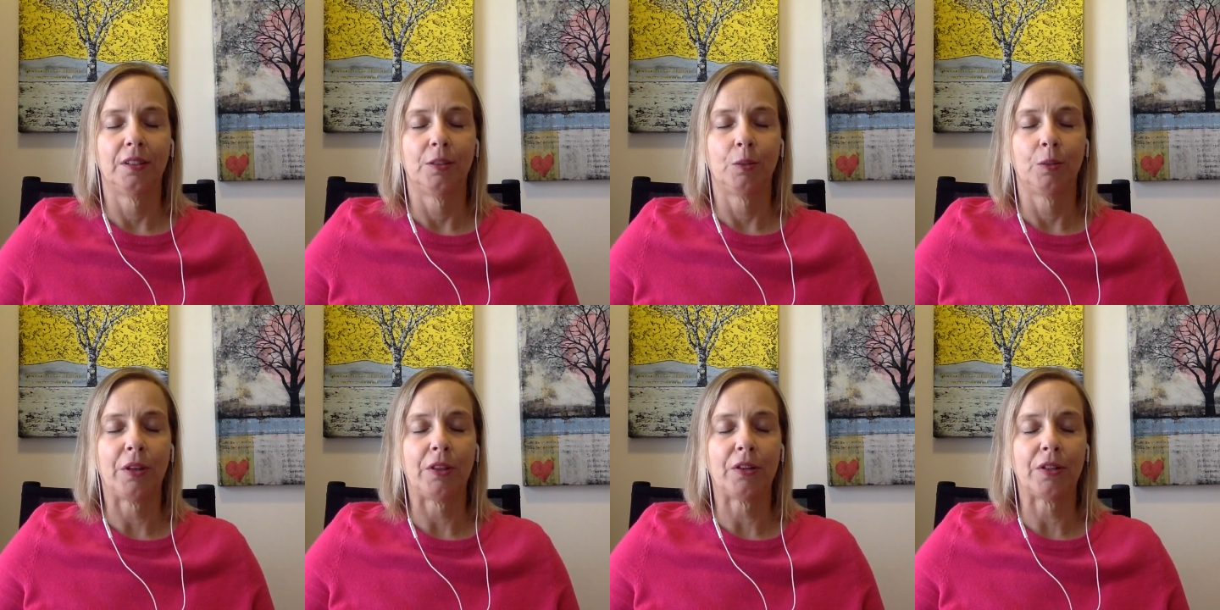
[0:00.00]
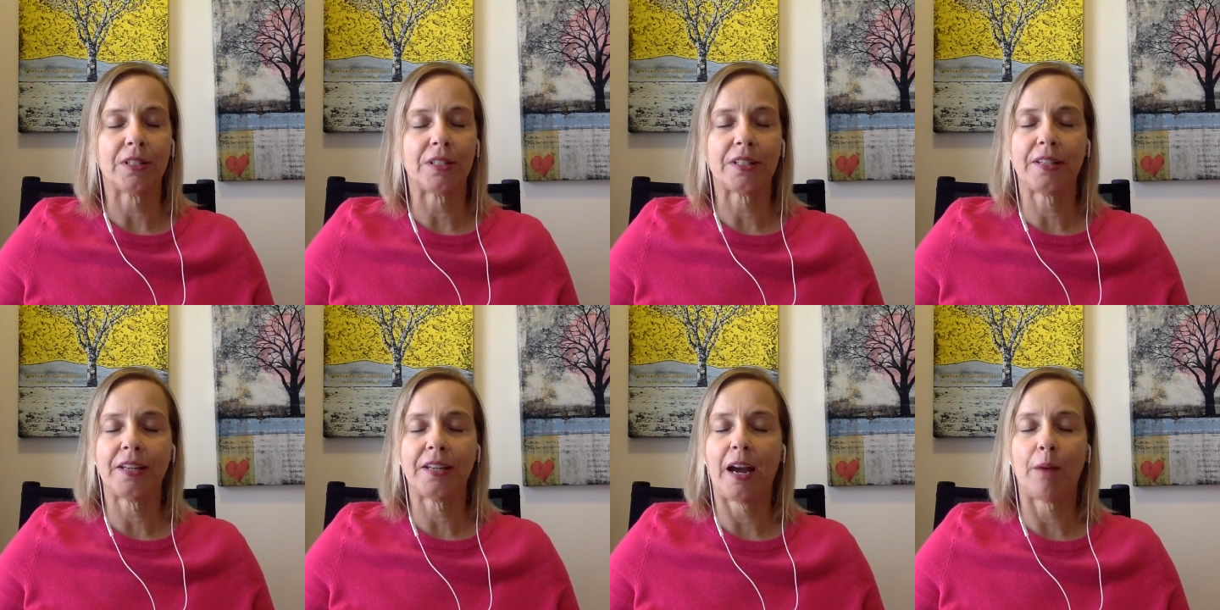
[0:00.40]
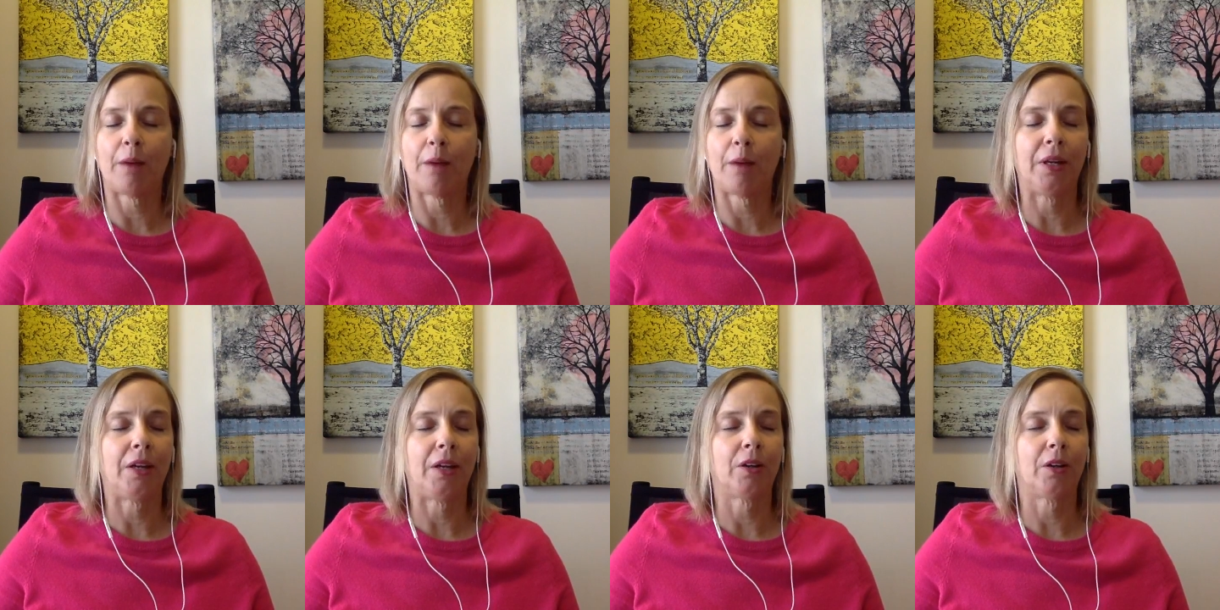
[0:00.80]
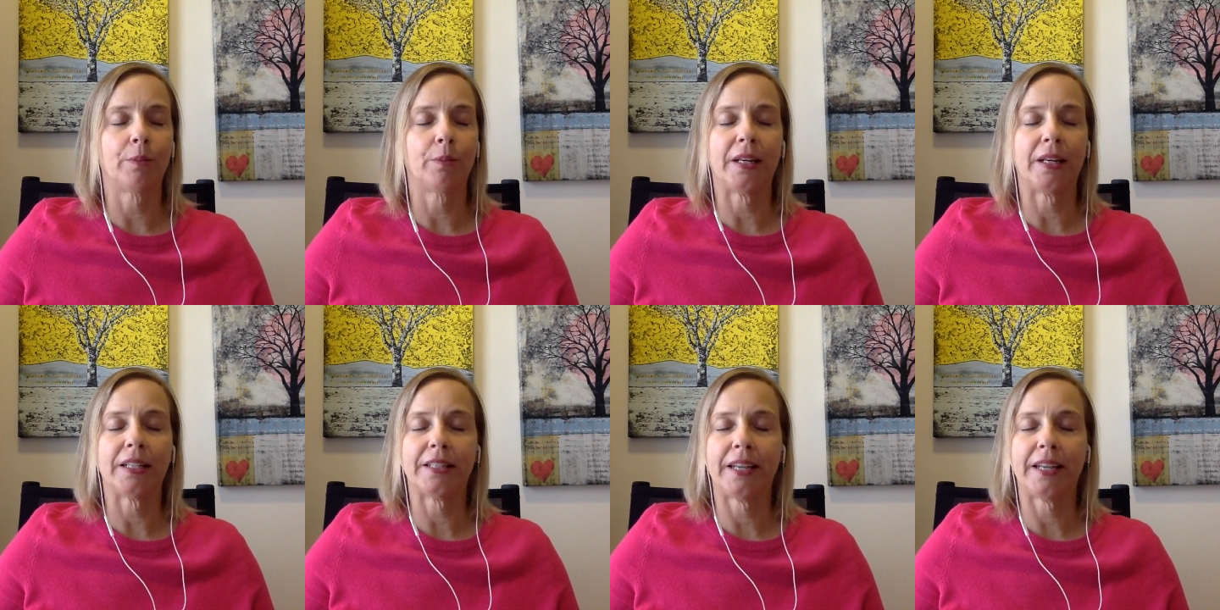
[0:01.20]
whether it's tapping or
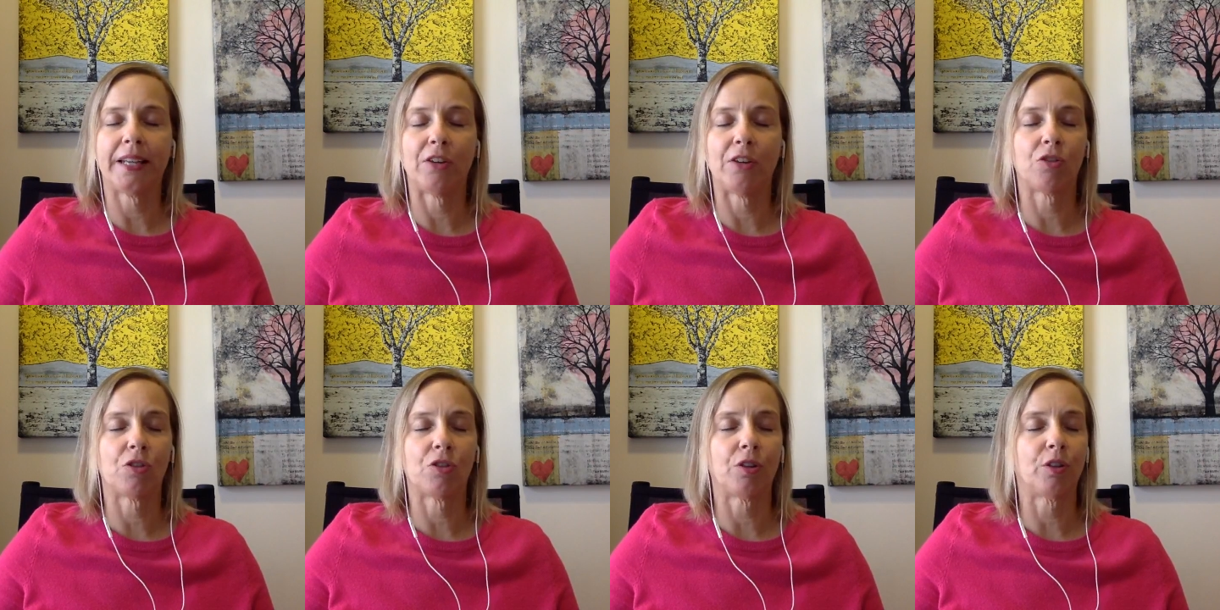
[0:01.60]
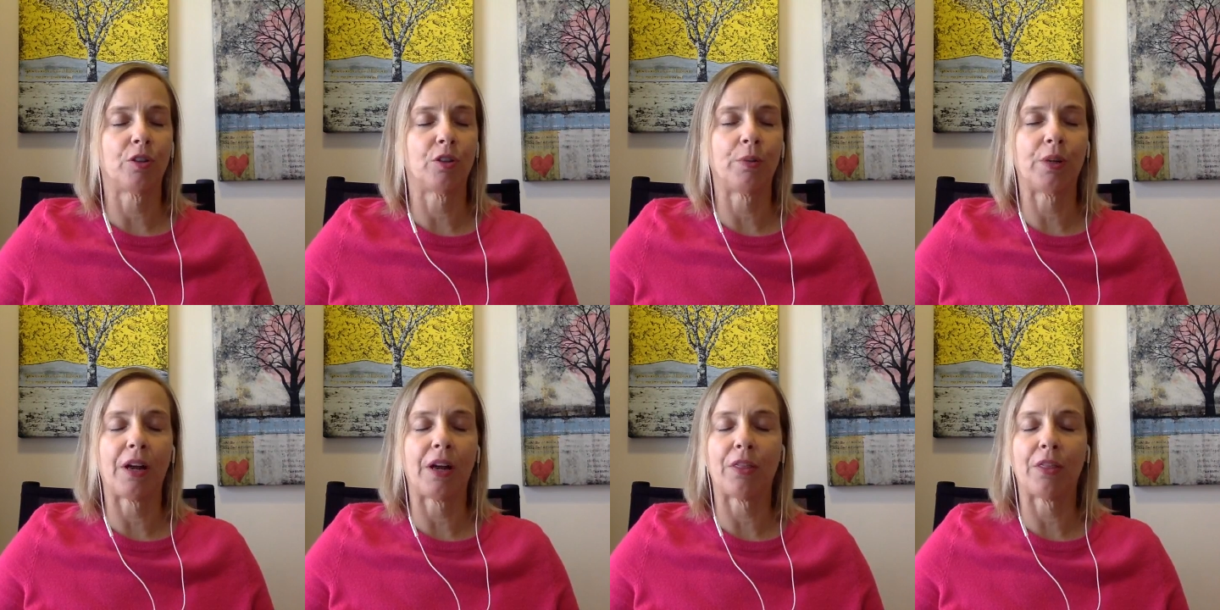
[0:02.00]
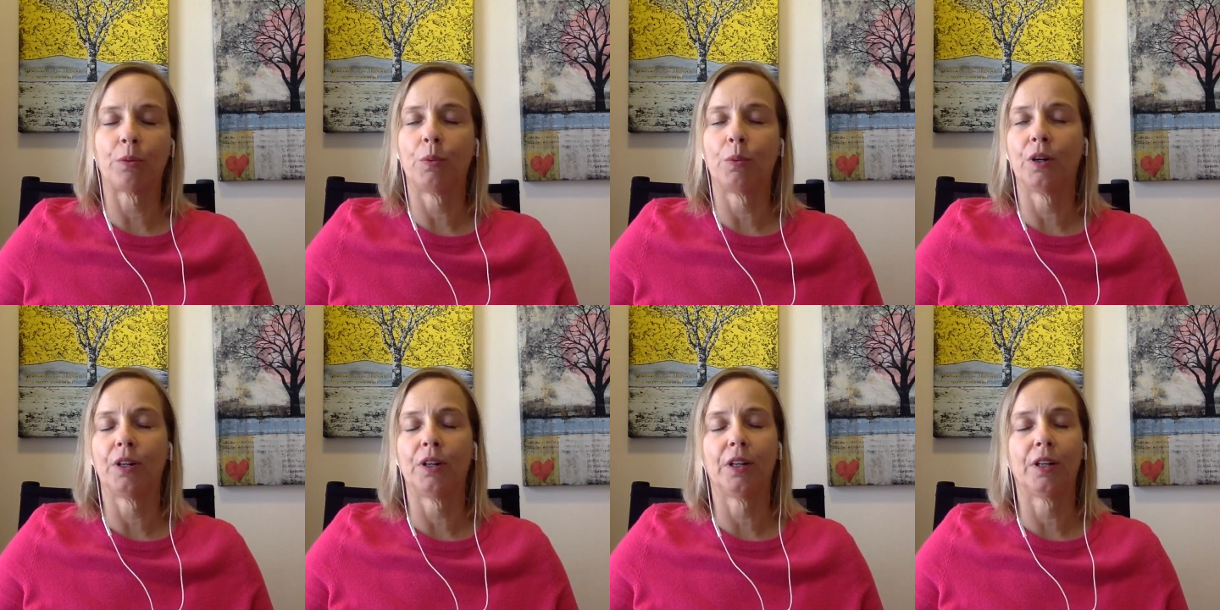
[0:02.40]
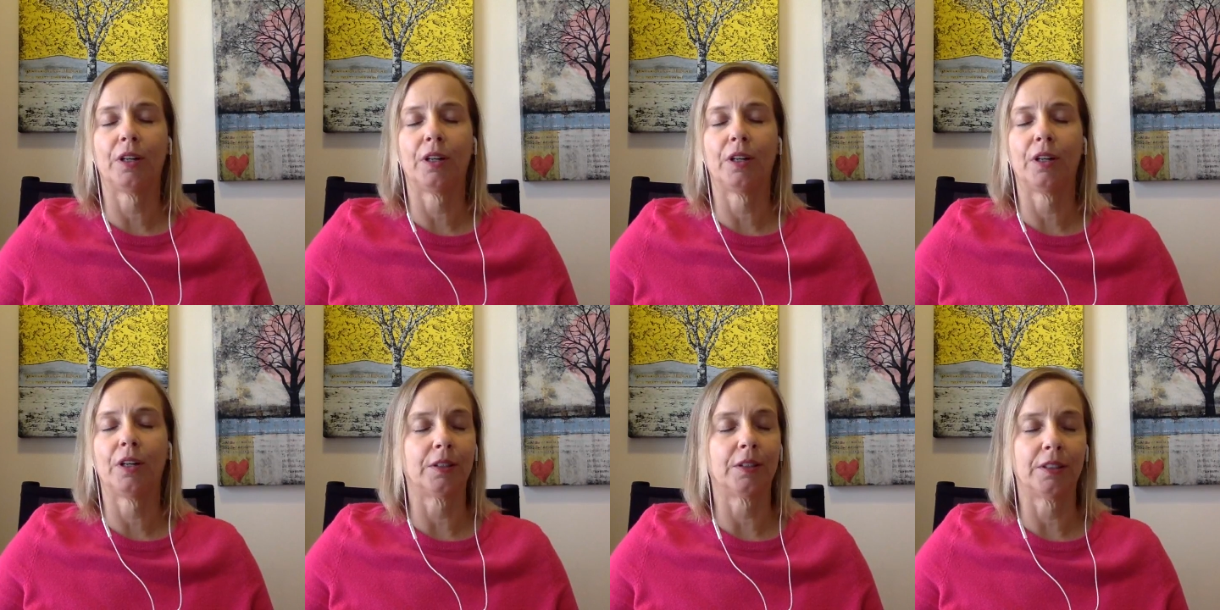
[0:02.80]
meditation or breath
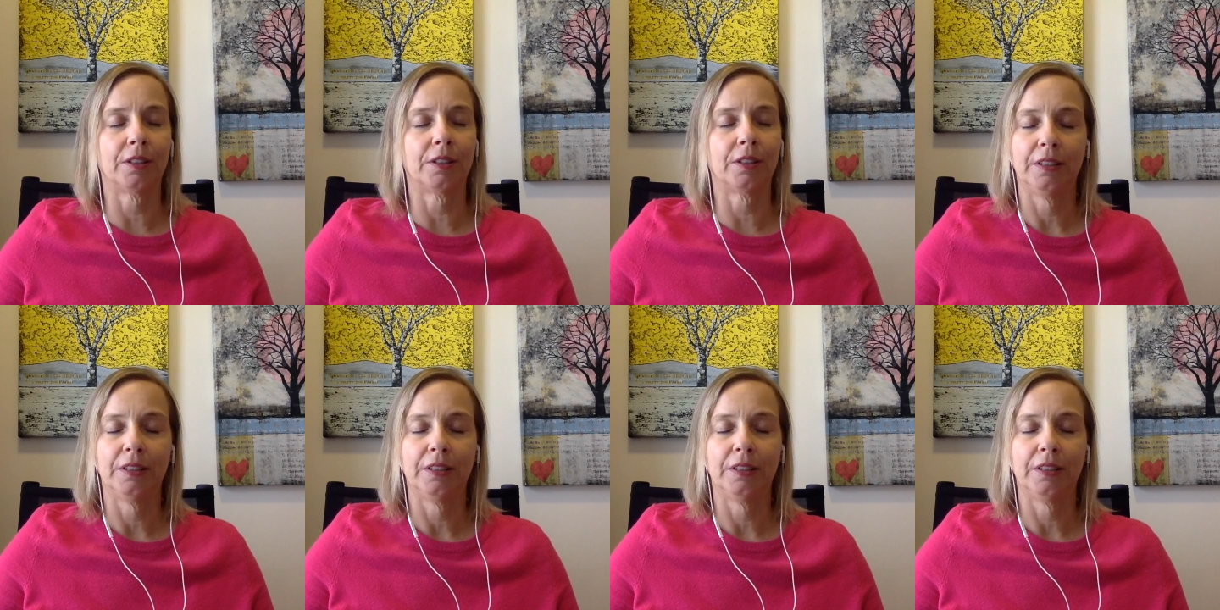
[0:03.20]
work or